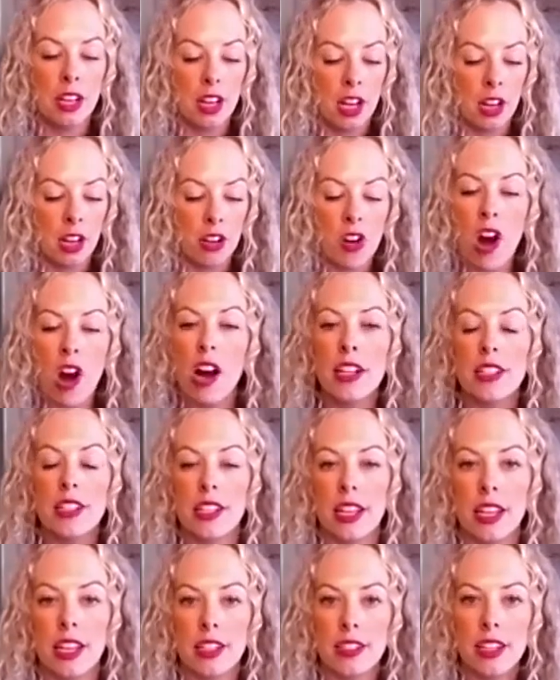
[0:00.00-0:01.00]

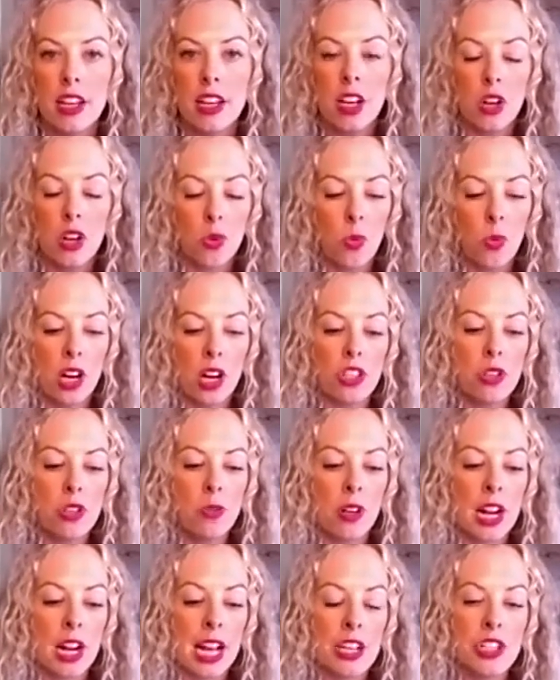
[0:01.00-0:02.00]
content where you
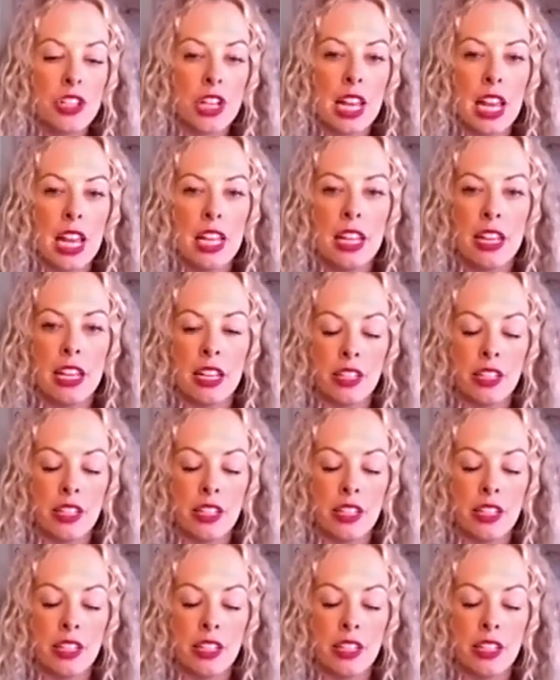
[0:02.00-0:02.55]
are educating,